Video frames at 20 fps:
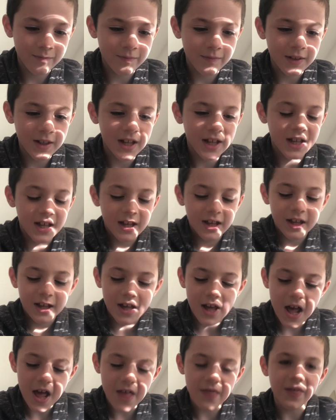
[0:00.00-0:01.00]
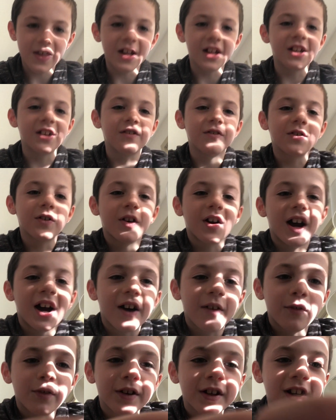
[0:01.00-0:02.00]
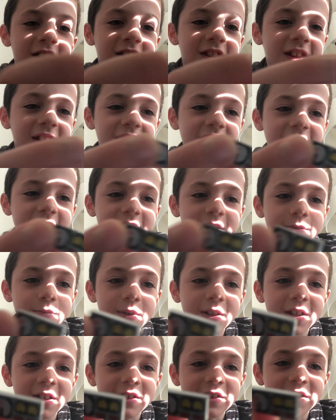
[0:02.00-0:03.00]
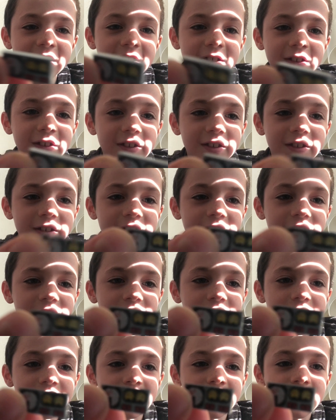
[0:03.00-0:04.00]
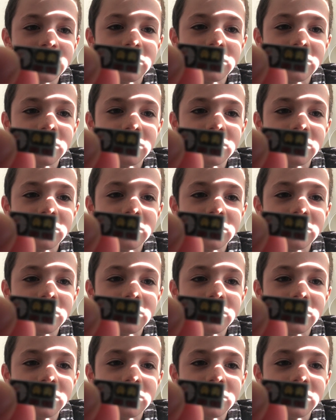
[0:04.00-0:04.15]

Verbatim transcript: And then, and then if you have one of these pieces, the